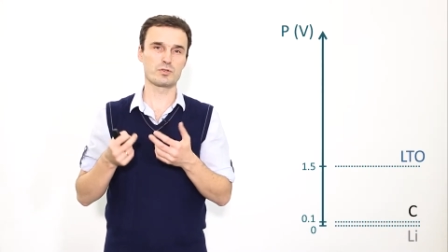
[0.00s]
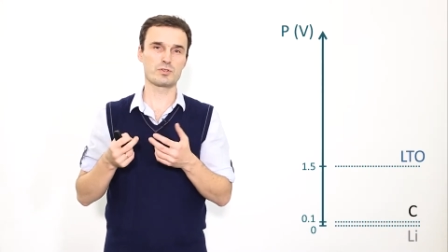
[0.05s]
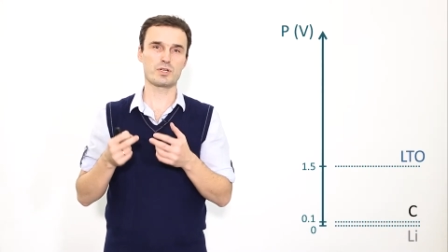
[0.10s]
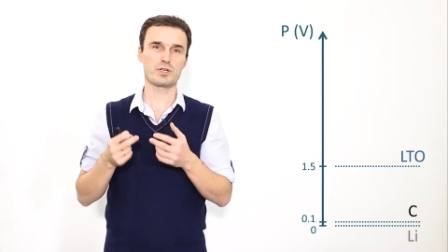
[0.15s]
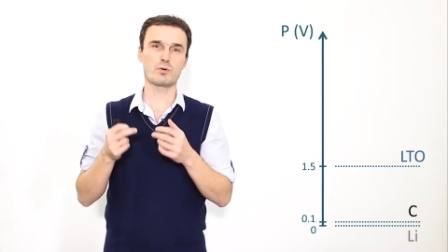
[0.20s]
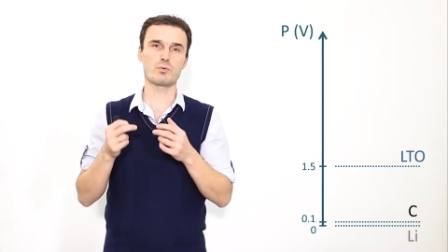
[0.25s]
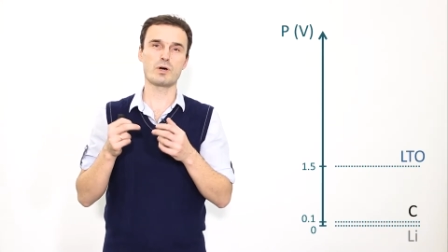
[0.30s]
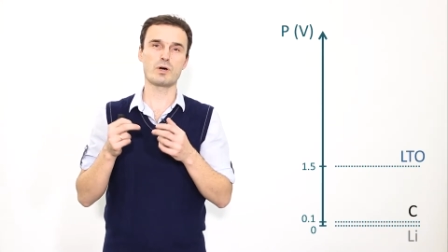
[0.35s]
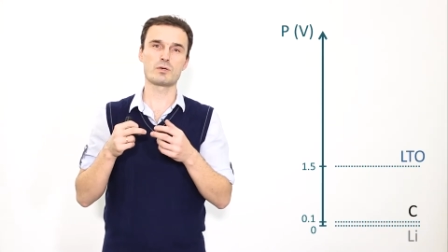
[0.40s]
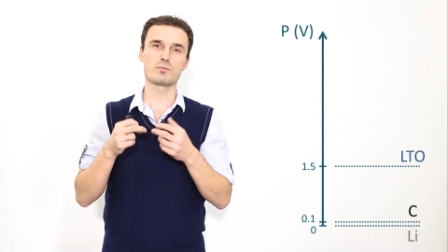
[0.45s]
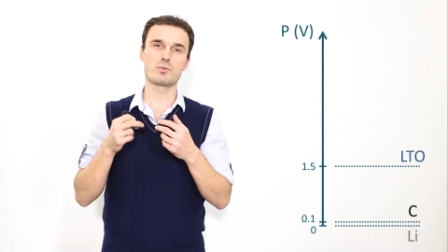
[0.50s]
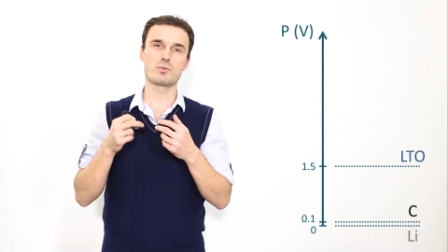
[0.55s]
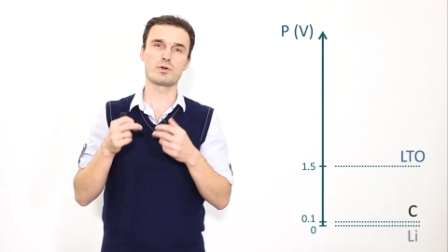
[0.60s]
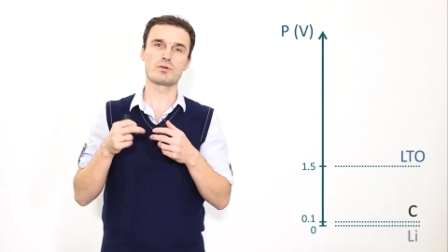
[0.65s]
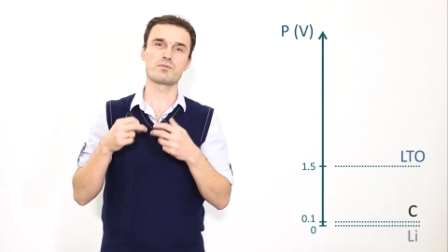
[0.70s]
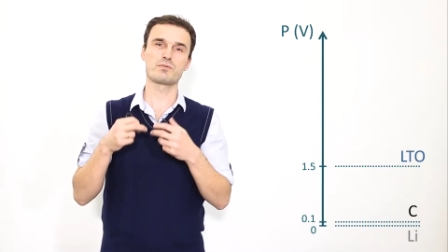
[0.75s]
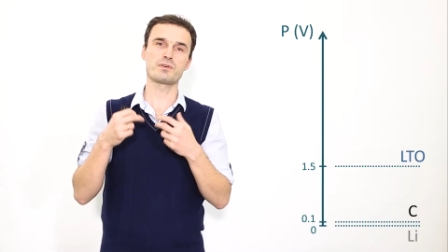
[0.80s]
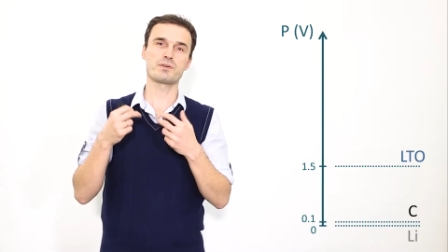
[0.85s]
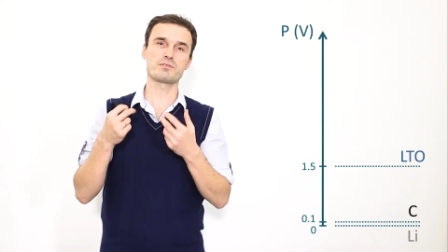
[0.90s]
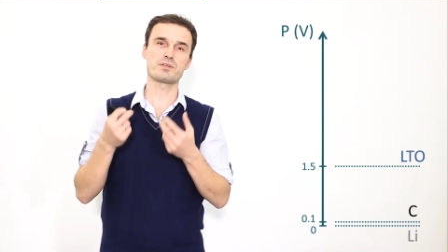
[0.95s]
to say
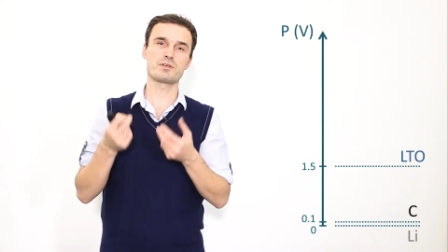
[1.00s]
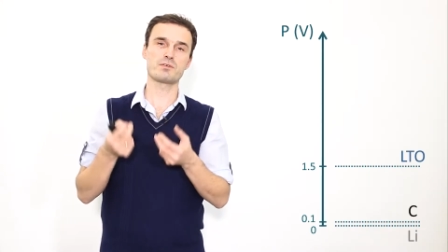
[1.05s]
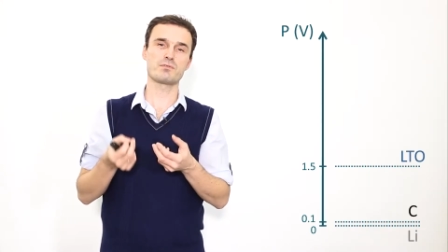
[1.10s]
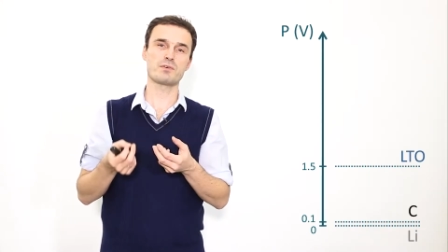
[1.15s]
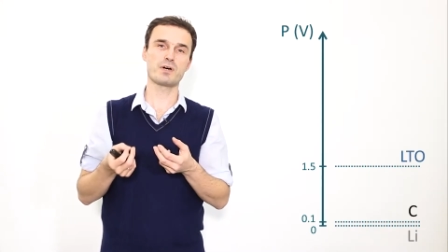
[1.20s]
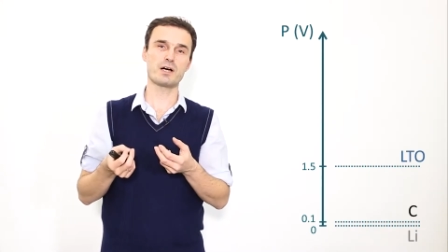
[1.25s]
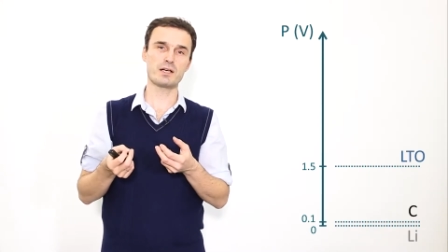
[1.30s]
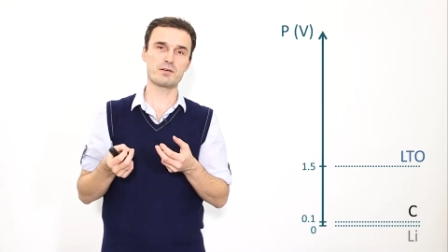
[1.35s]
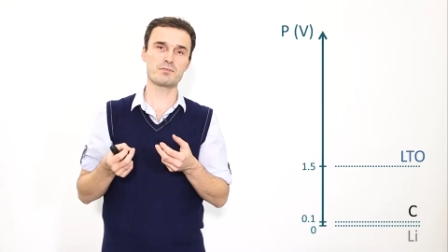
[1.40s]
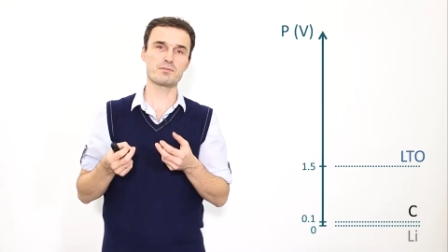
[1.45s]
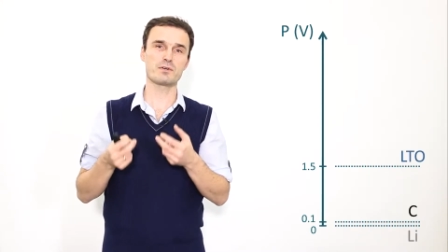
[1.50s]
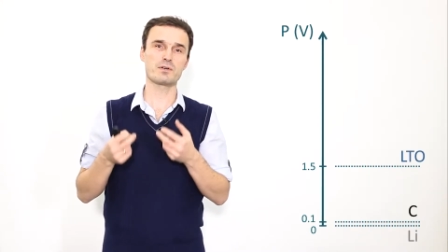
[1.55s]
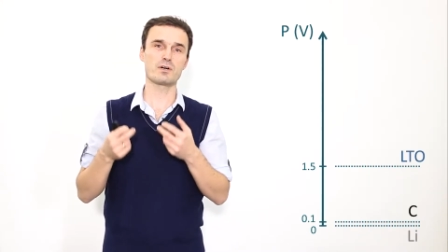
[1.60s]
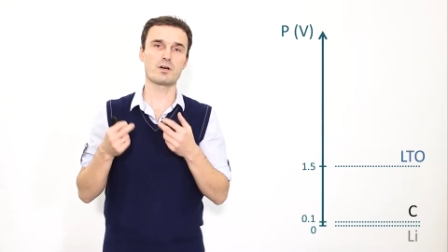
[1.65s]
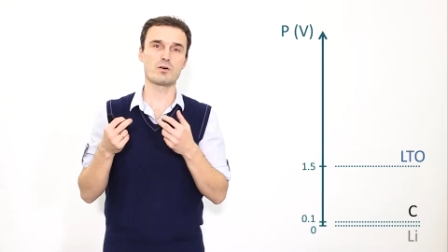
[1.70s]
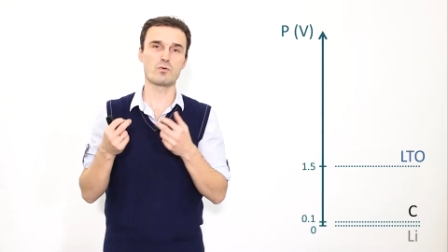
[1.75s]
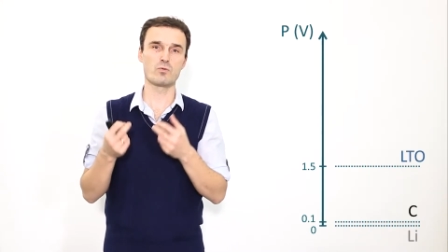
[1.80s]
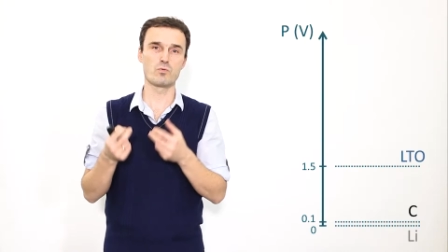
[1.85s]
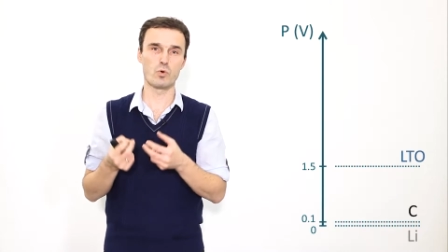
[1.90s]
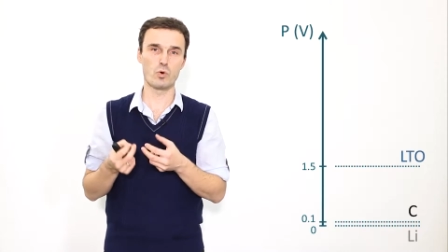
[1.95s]

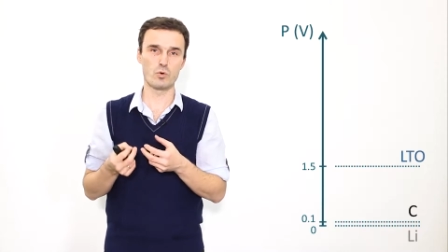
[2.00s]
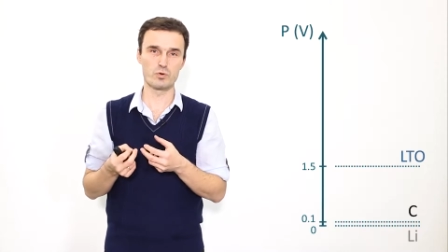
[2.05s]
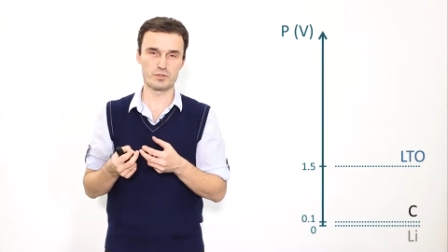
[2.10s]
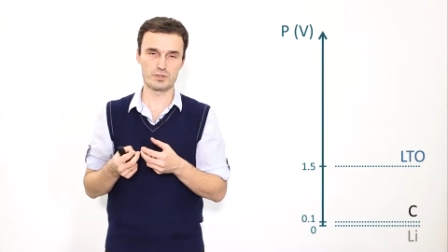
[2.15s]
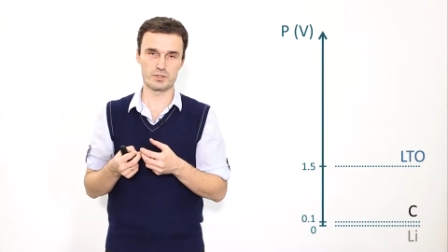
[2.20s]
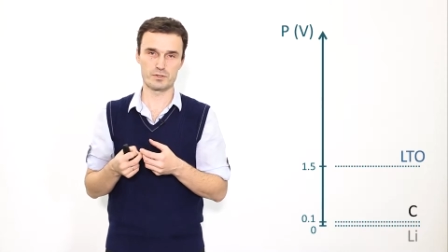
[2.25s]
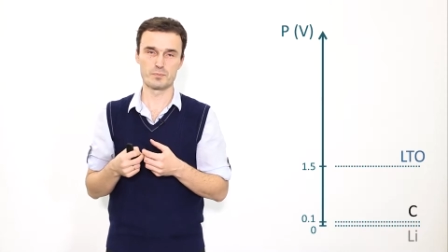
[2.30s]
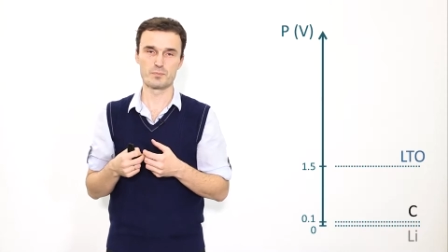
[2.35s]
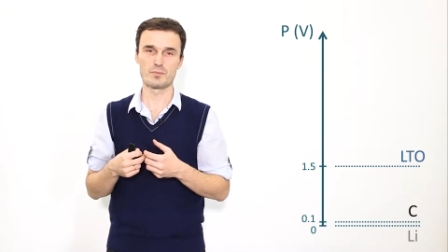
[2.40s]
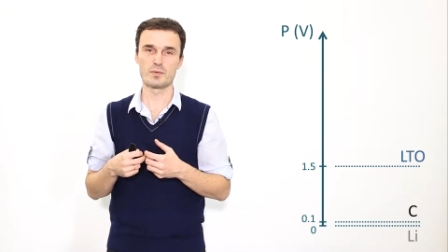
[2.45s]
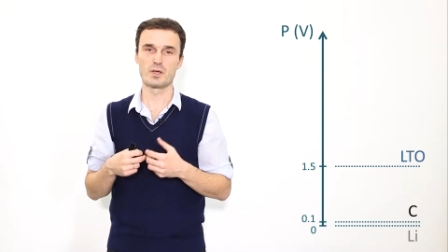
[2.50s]
1.55 volts